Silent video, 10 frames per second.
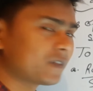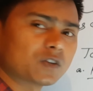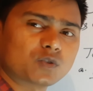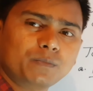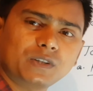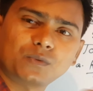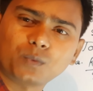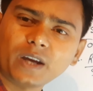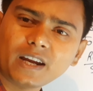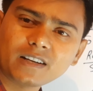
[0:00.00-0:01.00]
Sumit
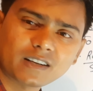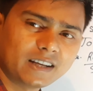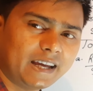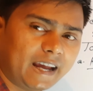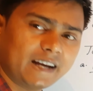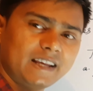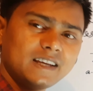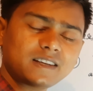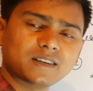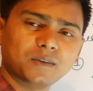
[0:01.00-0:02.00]
went and
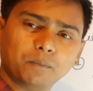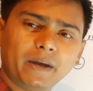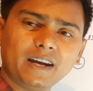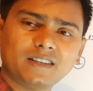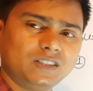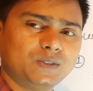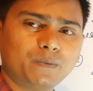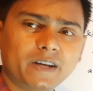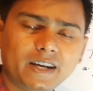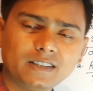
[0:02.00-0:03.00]
he met his
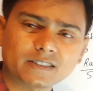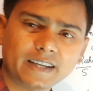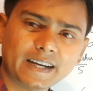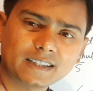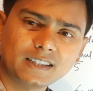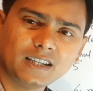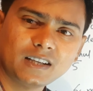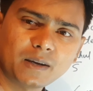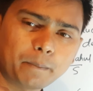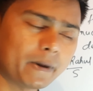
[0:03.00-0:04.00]
friends at the
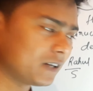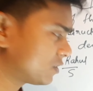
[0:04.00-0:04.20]
bus